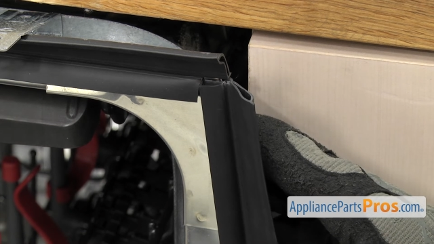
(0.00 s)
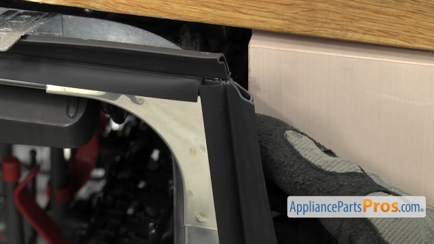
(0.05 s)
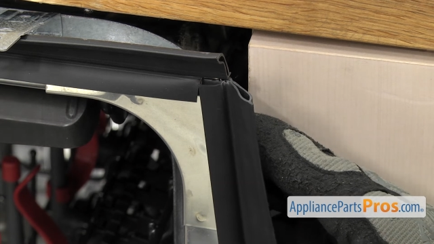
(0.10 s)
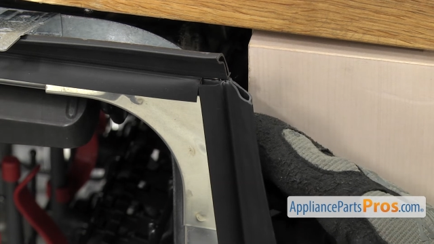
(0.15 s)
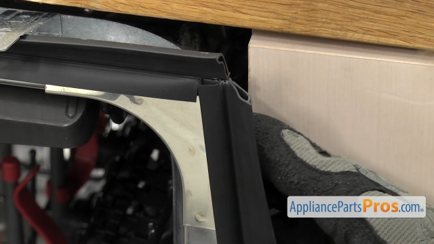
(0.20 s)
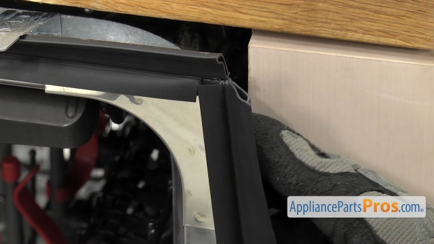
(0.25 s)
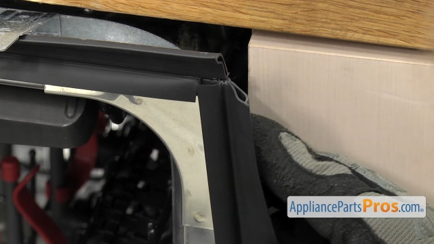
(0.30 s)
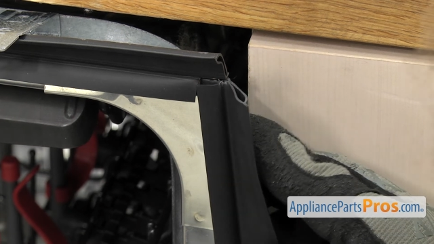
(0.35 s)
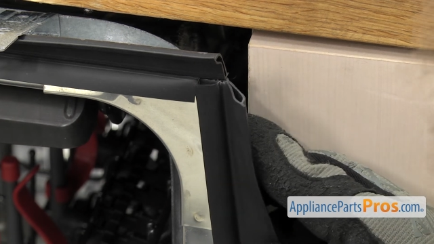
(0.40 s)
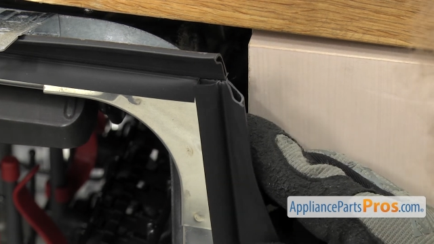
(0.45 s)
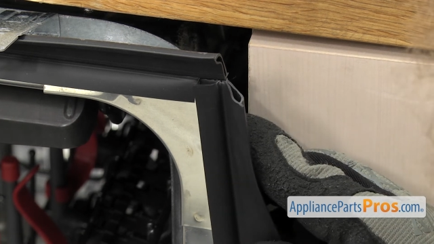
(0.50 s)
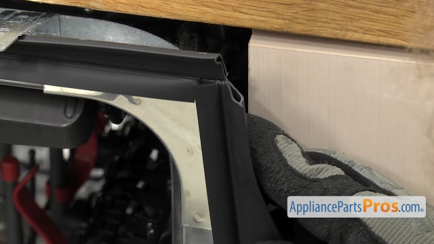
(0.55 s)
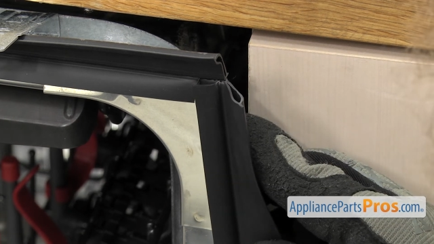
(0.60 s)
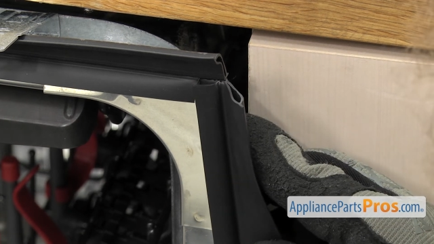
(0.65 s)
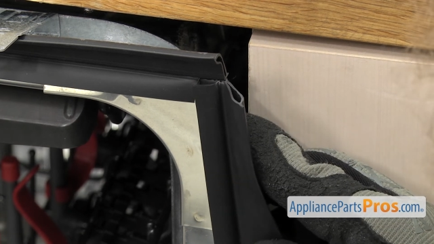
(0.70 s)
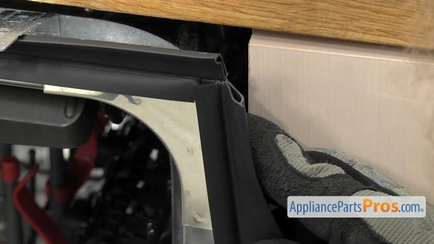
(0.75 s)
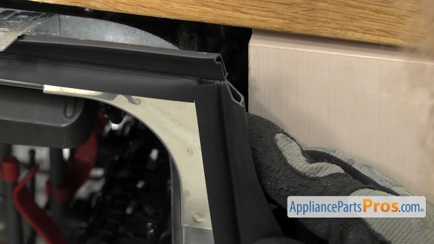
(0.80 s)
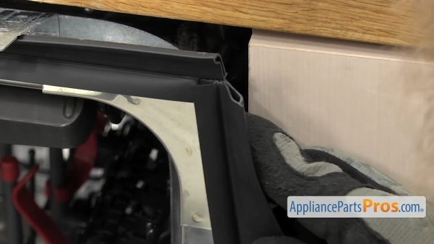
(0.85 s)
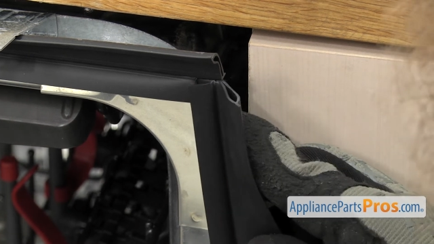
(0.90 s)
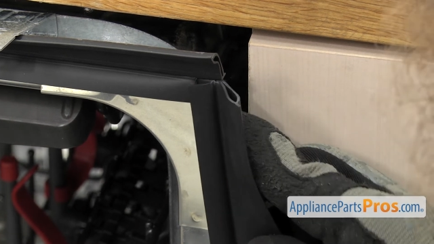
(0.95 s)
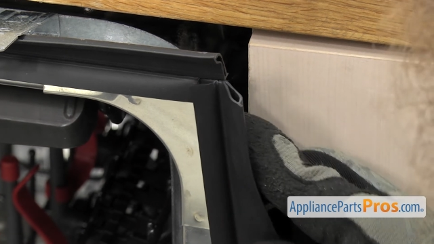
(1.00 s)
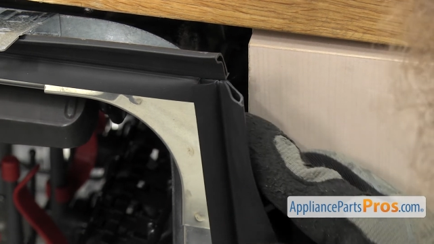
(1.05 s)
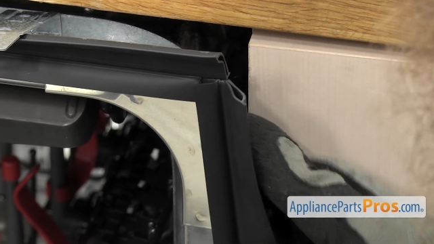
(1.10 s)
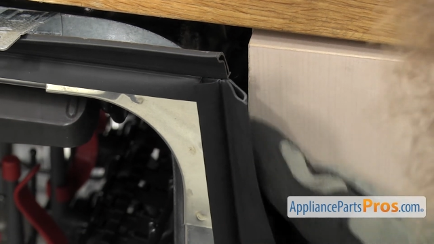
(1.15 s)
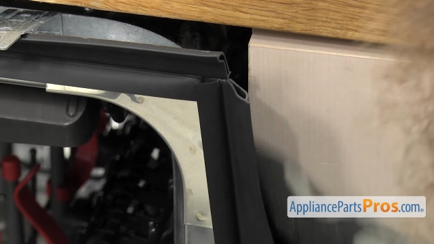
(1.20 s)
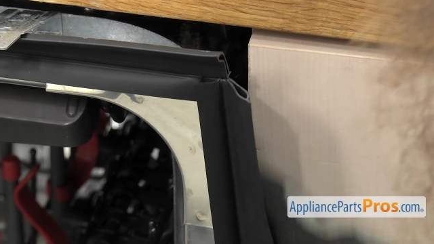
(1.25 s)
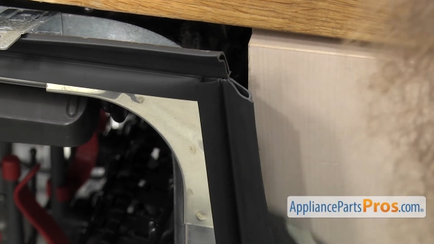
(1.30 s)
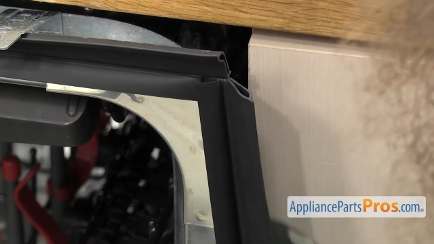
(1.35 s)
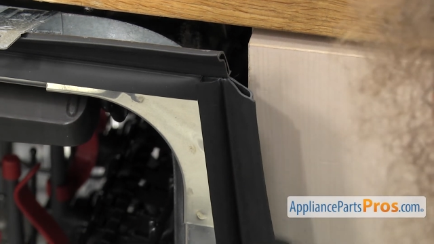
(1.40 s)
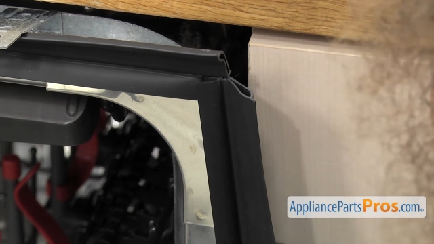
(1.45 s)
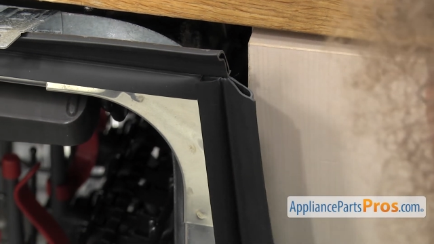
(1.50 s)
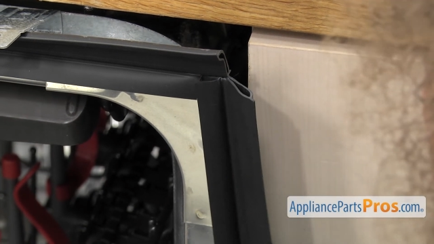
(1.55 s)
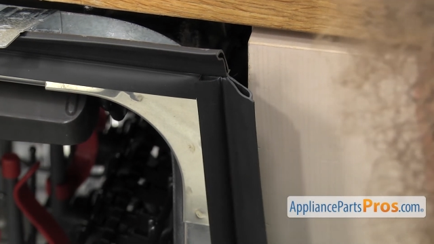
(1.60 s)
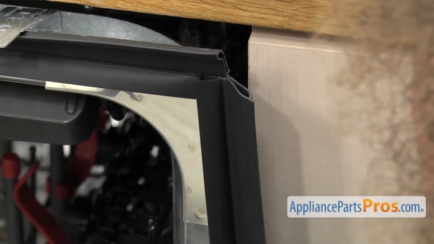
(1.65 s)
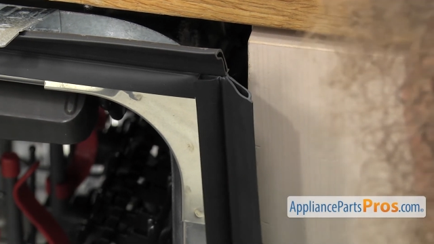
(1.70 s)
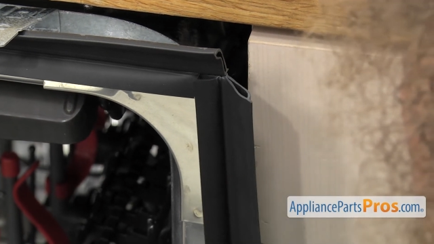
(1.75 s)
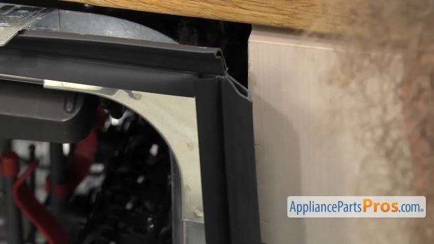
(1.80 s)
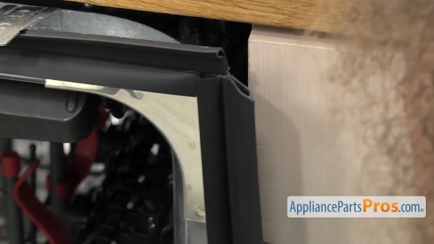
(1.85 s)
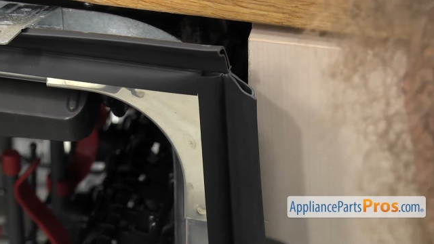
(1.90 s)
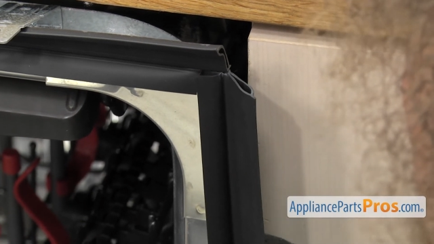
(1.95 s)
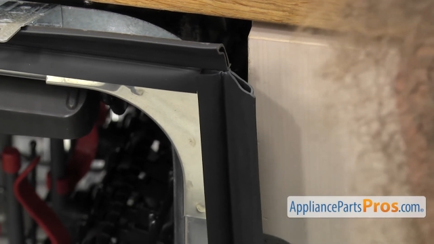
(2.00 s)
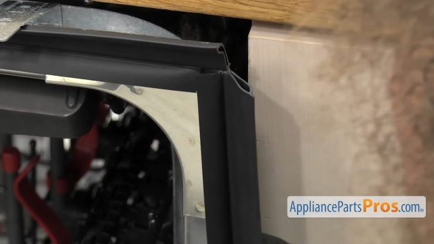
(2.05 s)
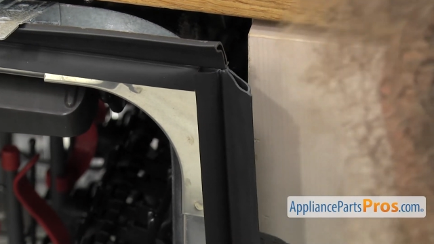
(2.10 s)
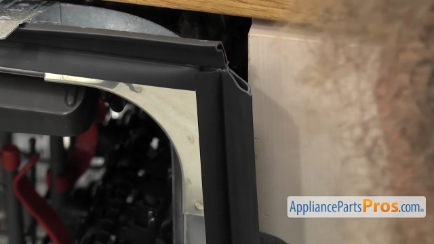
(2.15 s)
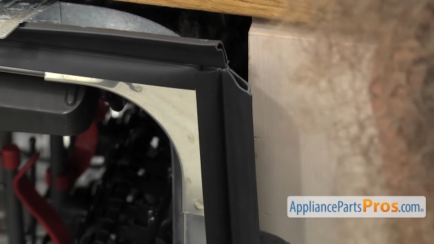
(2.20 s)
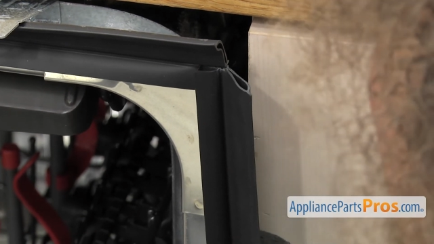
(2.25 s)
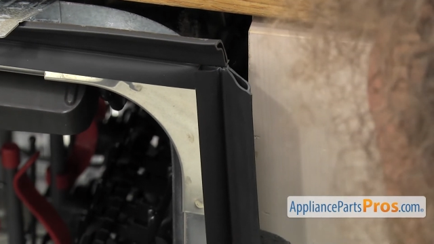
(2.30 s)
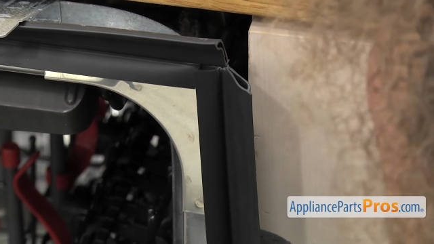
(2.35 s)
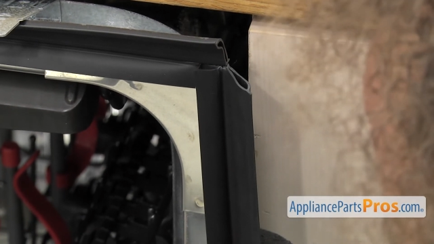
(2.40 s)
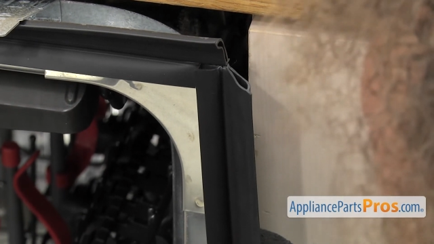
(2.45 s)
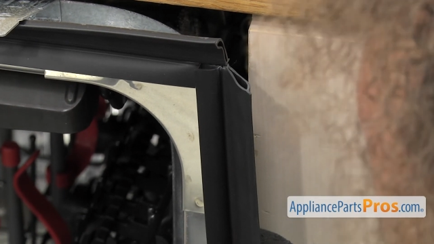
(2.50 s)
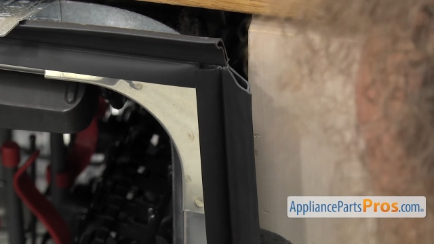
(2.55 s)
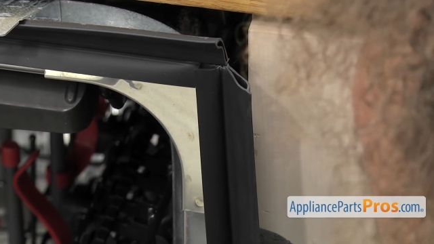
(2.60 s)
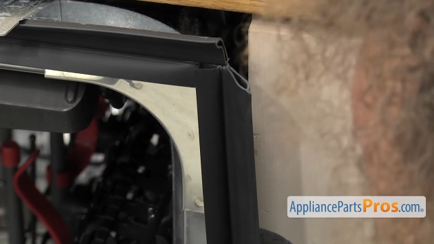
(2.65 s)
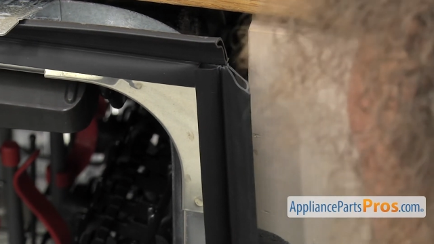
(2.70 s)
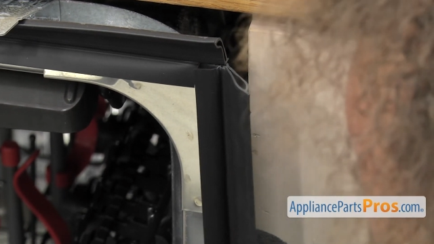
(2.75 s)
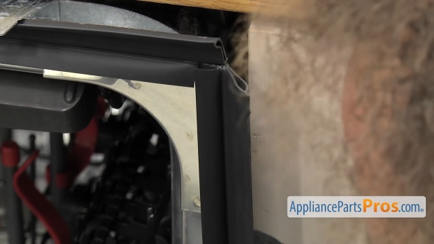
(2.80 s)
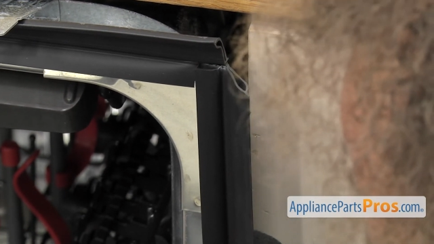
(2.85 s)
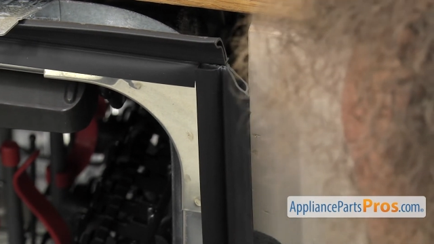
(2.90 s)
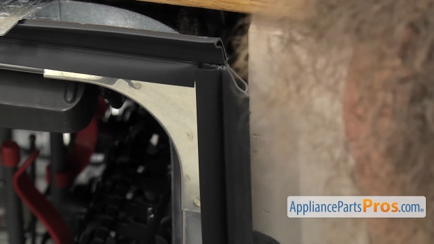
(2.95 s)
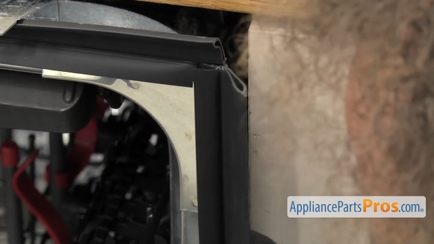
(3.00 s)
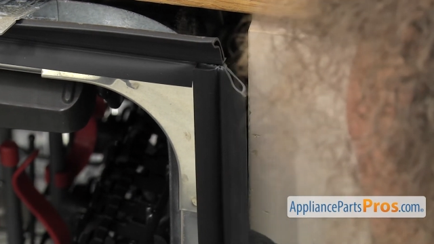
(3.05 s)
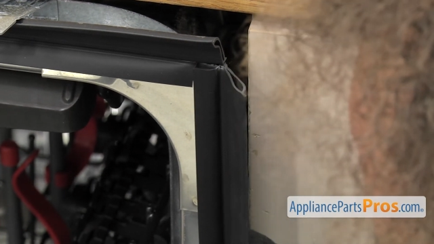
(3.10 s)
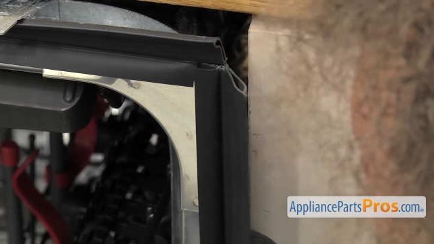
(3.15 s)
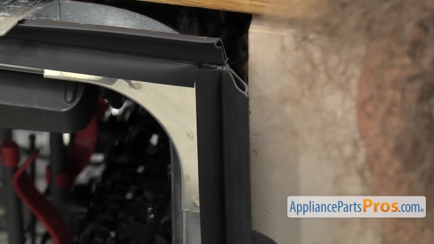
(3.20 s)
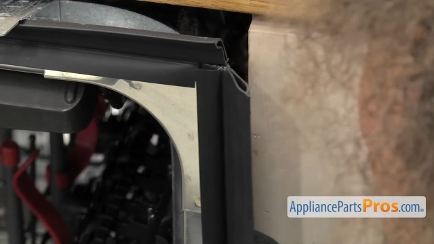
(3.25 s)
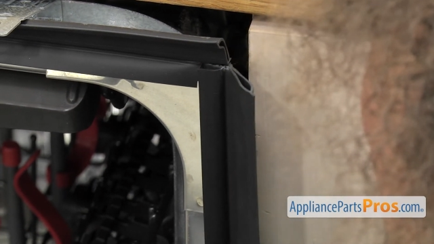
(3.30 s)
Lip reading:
Nobody's mouth can be seen.